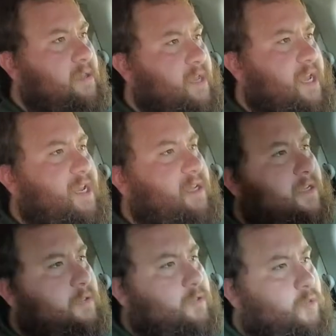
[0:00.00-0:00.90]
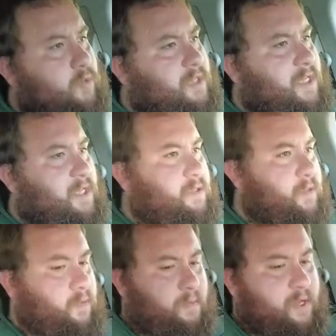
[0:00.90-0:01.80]
the heated and cooled seats
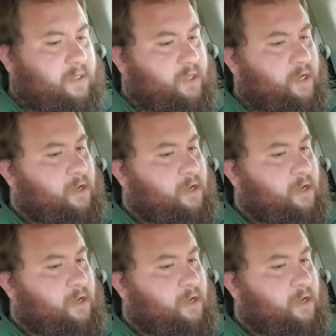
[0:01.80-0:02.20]
that we mentioned